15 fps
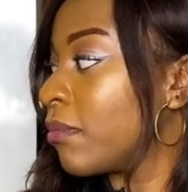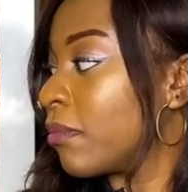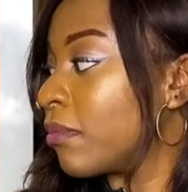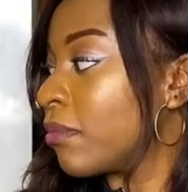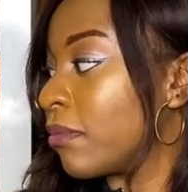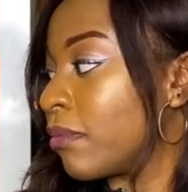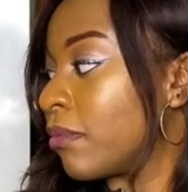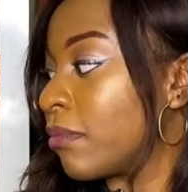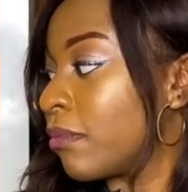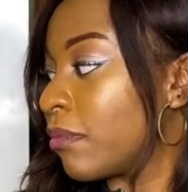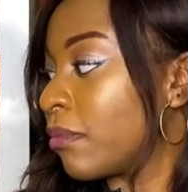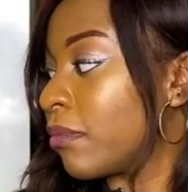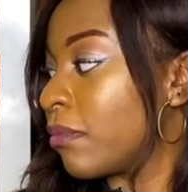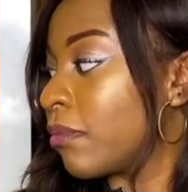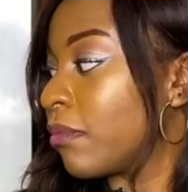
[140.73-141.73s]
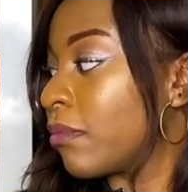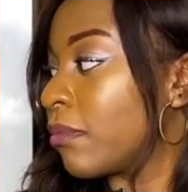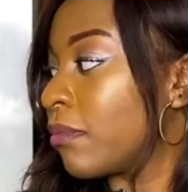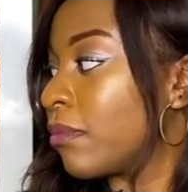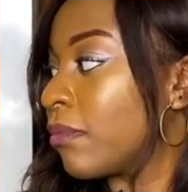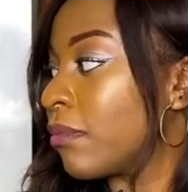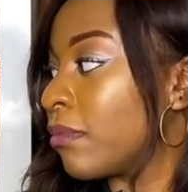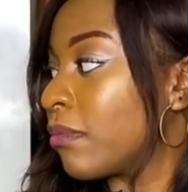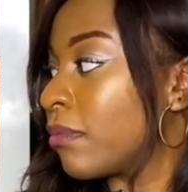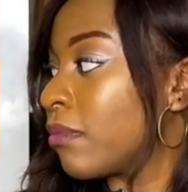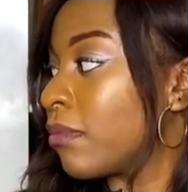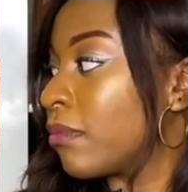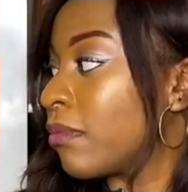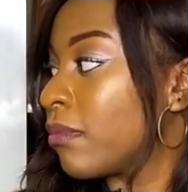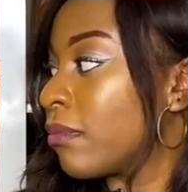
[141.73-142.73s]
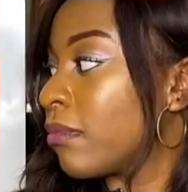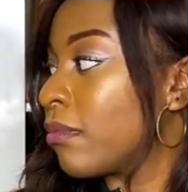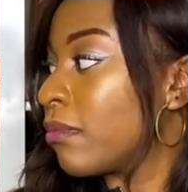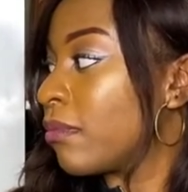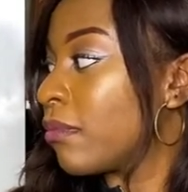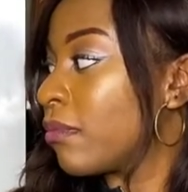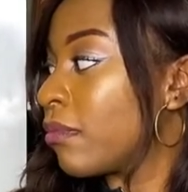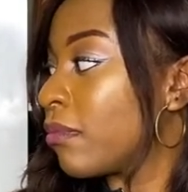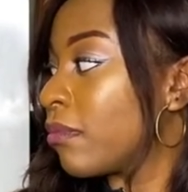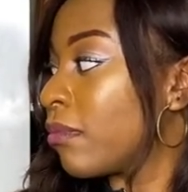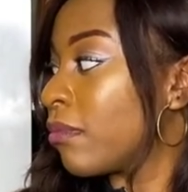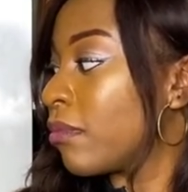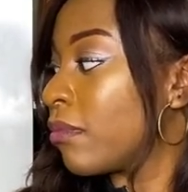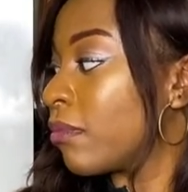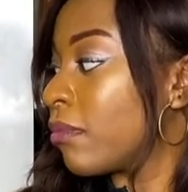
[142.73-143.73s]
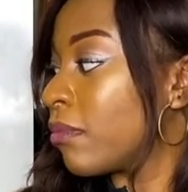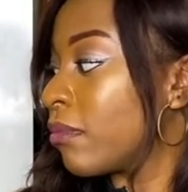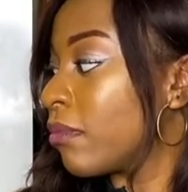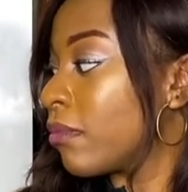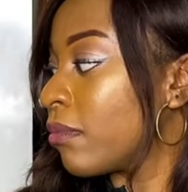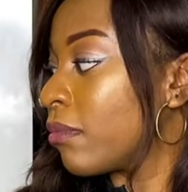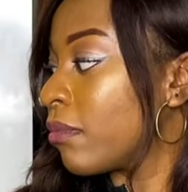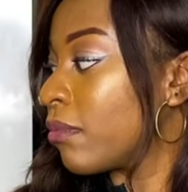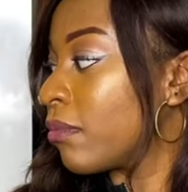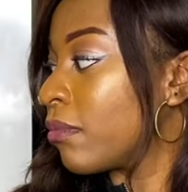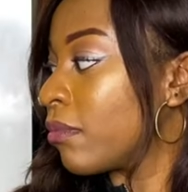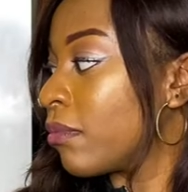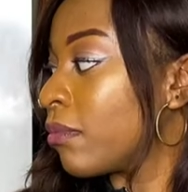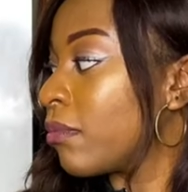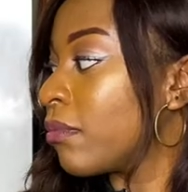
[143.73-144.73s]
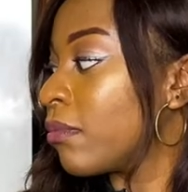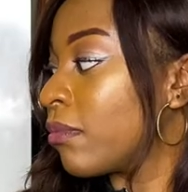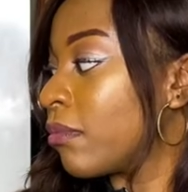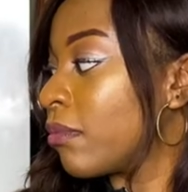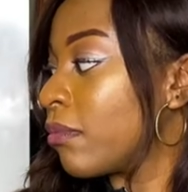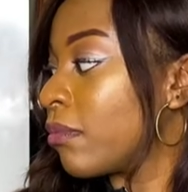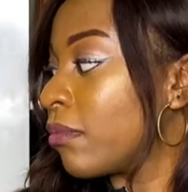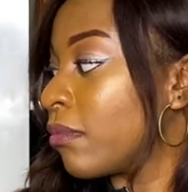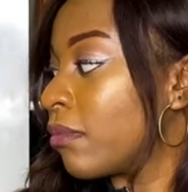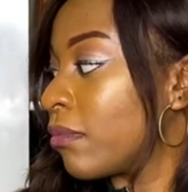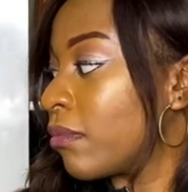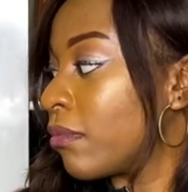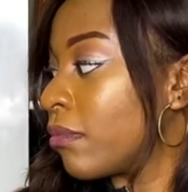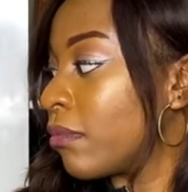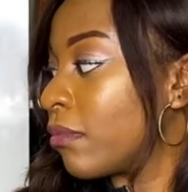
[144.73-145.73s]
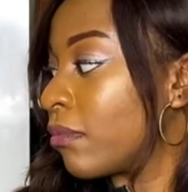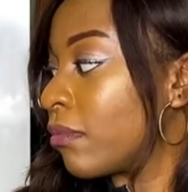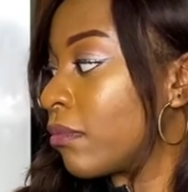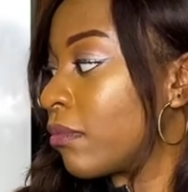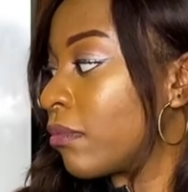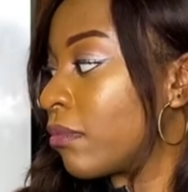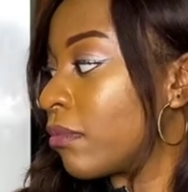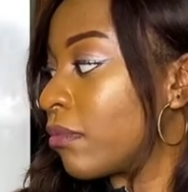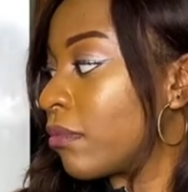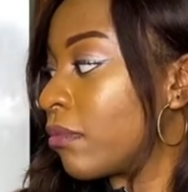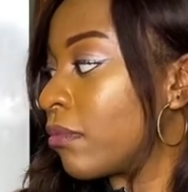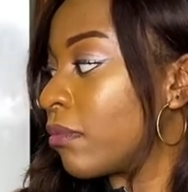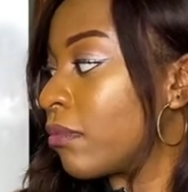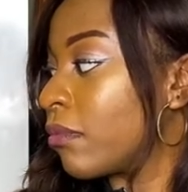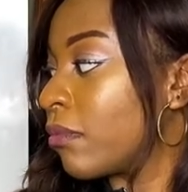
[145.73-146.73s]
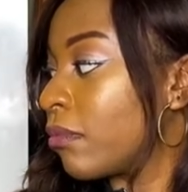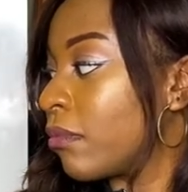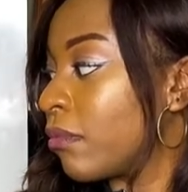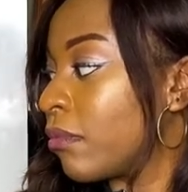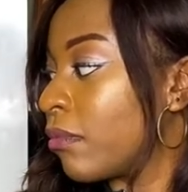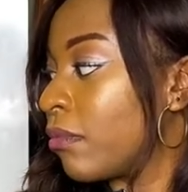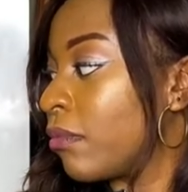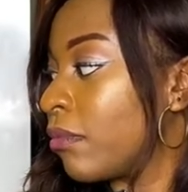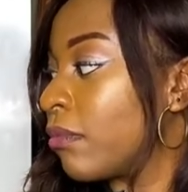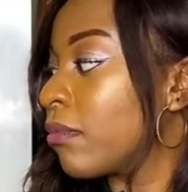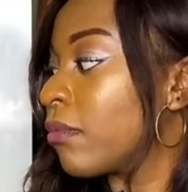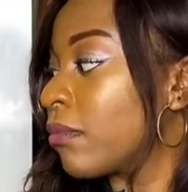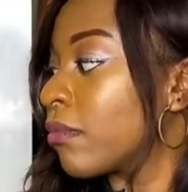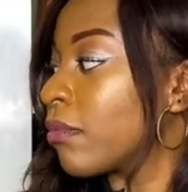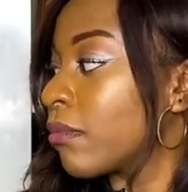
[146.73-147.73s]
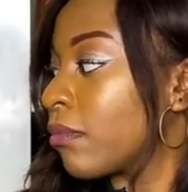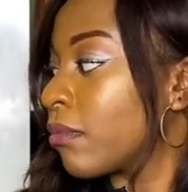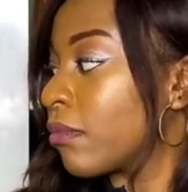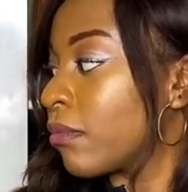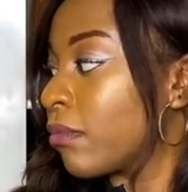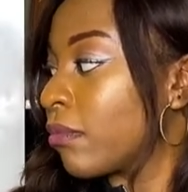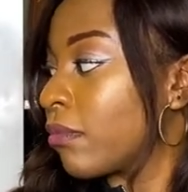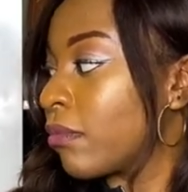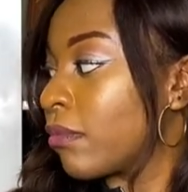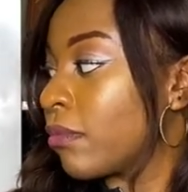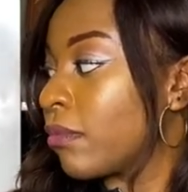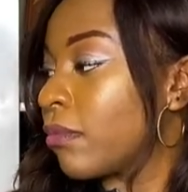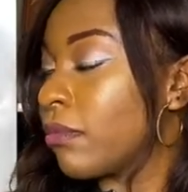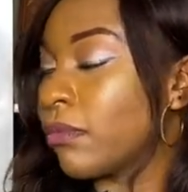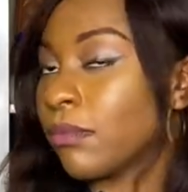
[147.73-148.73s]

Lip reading: The person shown says nothing.